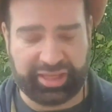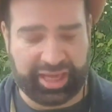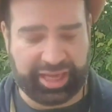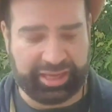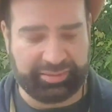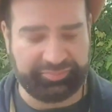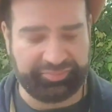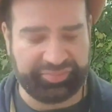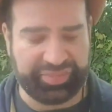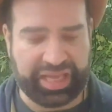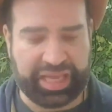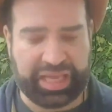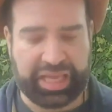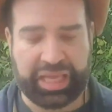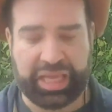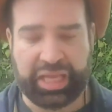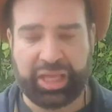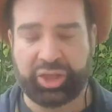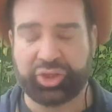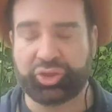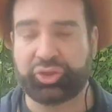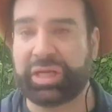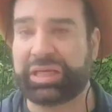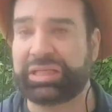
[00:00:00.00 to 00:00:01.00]
yeah.
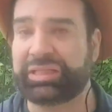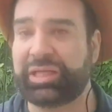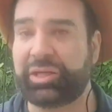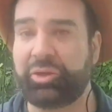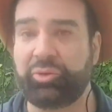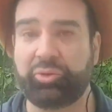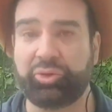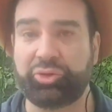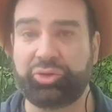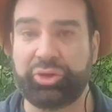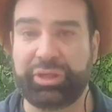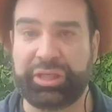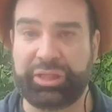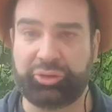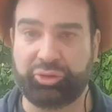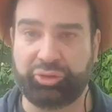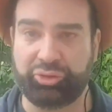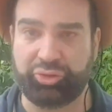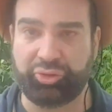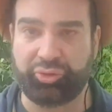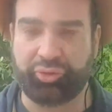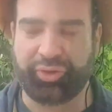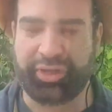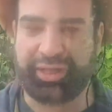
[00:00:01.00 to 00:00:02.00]
So I'll tell you what you need to do.